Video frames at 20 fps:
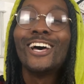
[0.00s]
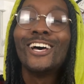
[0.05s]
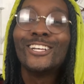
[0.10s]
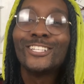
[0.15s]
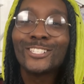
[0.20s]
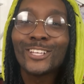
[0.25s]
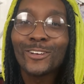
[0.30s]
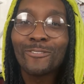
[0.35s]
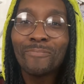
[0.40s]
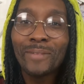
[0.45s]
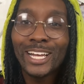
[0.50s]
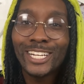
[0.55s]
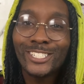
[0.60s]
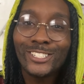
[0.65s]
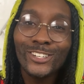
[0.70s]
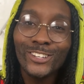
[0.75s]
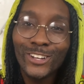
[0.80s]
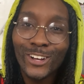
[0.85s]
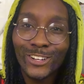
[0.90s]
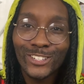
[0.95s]
So make
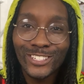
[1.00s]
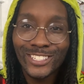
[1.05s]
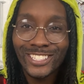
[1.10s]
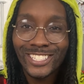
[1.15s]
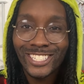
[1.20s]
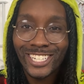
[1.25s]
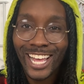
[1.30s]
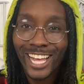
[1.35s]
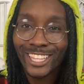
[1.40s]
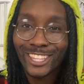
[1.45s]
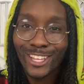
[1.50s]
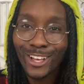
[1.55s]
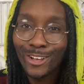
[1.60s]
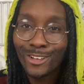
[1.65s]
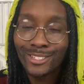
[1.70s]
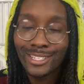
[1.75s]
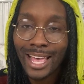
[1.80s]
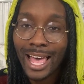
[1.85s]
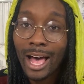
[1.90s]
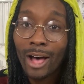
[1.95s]
sure you go check
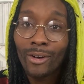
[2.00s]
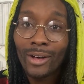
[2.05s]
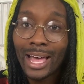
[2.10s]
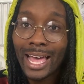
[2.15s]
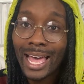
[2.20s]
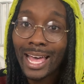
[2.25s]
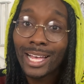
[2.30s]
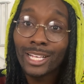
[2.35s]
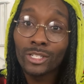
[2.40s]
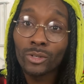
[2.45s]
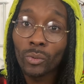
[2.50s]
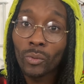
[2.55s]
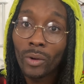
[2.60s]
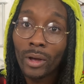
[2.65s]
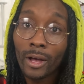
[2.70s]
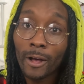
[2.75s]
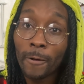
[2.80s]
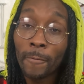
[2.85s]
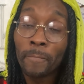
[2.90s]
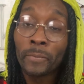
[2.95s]
those out as
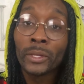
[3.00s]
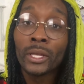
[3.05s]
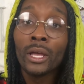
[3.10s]
well.